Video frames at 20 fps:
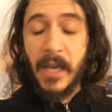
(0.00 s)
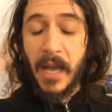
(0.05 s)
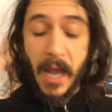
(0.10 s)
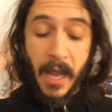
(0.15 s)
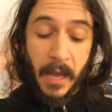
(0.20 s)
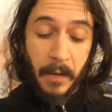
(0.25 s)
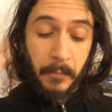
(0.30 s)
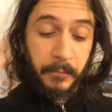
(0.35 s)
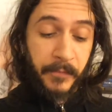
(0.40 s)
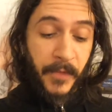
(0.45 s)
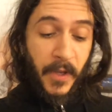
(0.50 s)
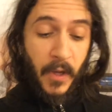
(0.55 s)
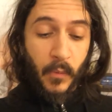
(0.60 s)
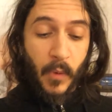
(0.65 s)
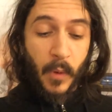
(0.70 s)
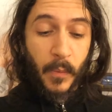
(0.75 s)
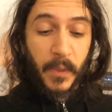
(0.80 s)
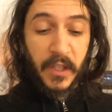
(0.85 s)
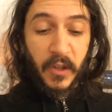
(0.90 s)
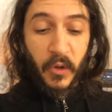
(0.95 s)
um,
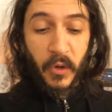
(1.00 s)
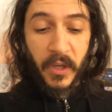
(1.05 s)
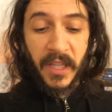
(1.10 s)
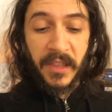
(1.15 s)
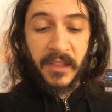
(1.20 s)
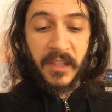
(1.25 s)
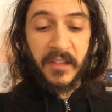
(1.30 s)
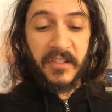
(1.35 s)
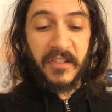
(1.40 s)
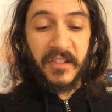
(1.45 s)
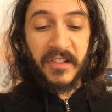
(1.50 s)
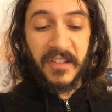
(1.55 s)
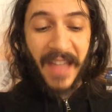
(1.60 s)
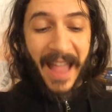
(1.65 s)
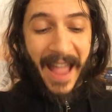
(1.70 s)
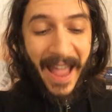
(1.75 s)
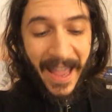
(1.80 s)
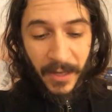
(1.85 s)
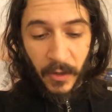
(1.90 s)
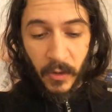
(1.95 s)
when we look at the
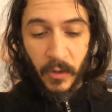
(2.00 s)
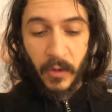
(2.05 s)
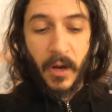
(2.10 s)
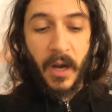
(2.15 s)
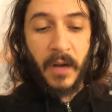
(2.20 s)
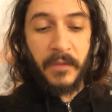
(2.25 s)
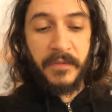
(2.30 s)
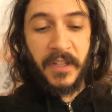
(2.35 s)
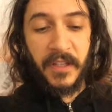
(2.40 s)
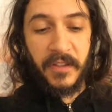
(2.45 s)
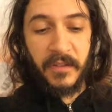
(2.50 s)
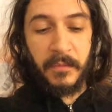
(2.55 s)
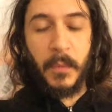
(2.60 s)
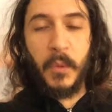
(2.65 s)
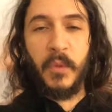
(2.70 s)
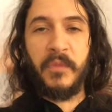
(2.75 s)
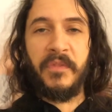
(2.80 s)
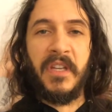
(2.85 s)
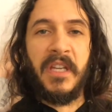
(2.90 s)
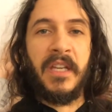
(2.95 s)
style of this
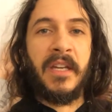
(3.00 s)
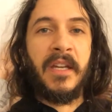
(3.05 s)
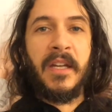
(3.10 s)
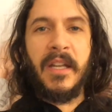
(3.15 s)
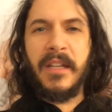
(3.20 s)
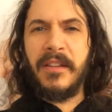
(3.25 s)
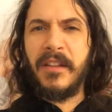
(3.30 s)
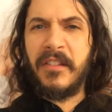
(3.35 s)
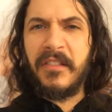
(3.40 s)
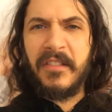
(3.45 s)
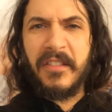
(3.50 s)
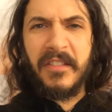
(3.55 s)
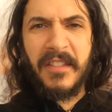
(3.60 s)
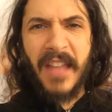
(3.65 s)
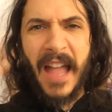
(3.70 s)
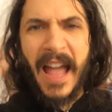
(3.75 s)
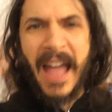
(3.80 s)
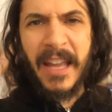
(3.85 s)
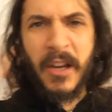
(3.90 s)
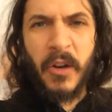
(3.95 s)
movie the
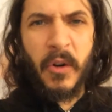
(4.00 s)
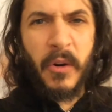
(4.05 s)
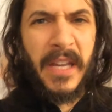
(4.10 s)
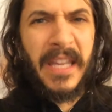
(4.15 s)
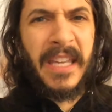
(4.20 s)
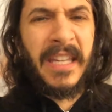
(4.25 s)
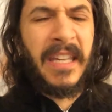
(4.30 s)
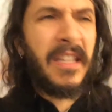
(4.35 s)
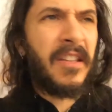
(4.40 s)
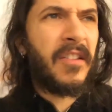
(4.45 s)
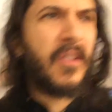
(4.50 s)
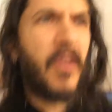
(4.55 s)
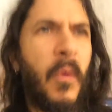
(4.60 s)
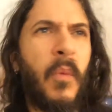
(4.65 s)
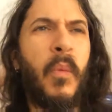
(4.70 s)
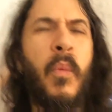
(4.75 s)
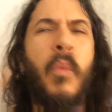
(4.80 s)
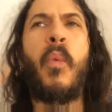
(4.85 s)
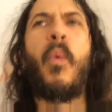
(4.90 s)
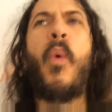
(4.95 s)
style is
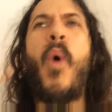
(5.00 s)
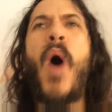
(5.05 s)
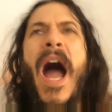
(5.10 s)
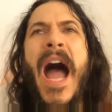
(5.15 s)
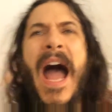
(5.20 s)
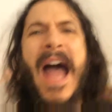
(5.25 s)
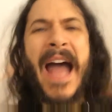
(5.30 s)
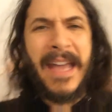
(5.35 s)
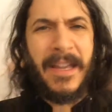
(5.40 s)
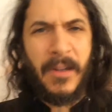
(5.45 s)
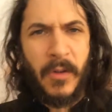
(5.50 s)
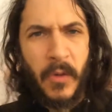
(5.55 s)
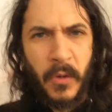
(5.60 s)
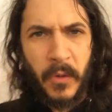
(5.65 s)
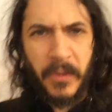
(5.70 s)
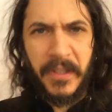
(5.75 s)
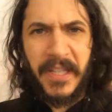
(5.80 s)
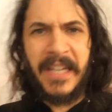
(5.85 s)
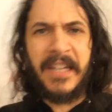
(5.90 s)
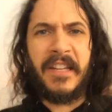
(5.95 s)

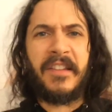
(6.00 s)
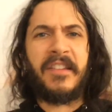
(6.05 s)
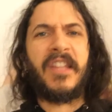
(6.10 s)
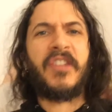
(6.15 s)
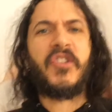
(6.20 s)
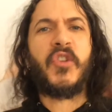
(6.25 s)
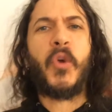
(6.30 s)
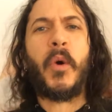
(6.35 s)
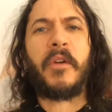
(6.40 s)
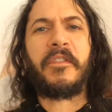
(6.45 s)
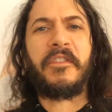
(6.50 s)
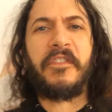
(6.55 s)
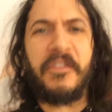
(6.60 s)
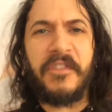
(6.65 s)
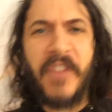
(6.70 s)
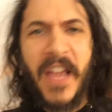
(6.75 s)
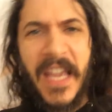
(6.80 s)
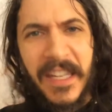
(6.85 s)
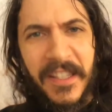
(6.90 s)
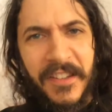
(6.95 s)
wild it is in your
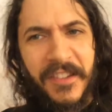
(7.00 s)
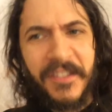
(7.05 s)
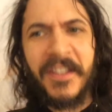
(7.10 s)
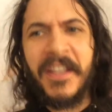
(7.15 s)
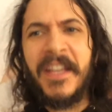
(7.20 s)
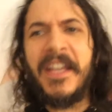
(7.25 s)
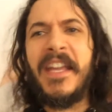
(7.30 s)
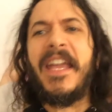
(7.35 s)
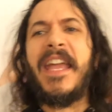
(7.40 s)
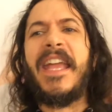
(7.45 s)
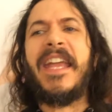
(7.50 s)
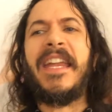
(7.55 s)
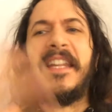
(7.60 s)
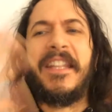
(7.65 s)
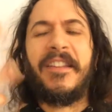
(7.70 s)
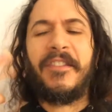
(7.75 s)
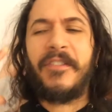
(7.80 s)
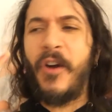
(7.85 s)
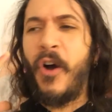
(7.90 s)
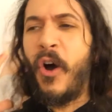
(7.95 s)
face it
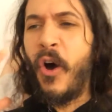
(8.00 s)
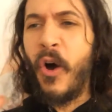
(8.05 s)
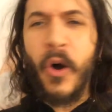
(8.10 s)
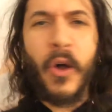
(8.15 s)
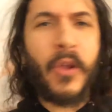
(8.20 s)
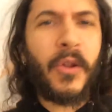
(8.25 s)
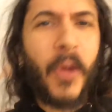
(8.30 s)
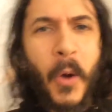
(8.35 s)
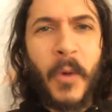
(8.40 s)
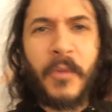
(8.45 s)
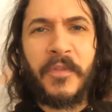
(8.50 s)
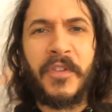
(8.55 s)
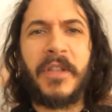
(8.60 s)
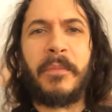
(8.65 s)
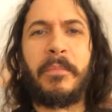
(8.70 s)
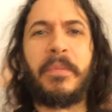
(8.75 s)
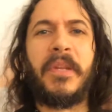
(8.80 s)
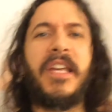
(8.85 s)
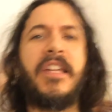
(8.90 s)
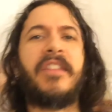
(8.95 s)
is all over
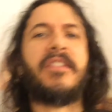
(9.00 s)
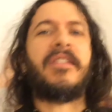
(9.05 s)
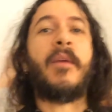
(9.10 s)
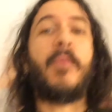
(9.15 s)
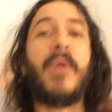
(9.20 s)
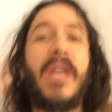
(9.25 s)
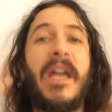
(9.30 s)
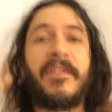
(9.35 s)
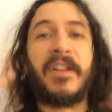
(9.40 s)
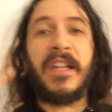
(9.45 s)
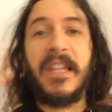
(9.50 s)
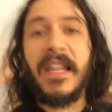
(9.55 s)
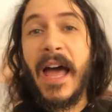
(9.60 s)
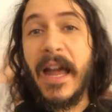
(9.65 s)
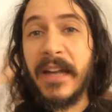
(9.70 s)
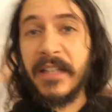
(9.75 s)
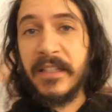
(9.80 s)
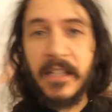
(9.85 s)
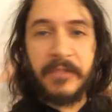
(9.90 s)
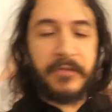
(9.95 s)
the place now we have a
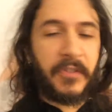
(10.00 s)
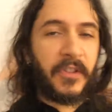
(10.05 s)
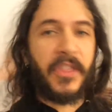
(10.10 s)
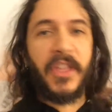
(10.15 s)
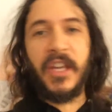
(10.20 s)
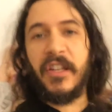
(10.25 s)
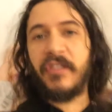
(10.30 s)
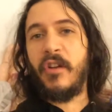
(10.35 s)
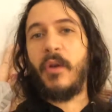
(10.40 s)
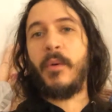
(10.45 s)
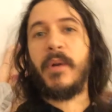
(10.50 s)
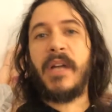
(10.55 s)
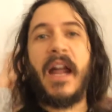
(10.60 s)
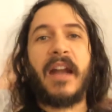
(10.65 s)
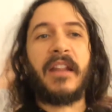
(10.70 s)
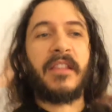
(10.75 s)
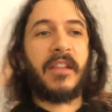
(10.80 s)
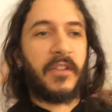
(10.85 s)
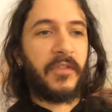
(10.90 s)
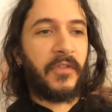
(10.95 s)
lot of different things going
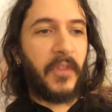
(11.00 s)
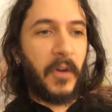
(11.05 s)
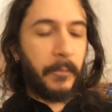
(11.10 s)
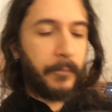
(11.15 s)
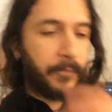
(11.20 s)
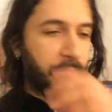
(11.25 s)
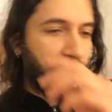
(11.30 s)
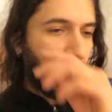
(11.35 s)
on in this film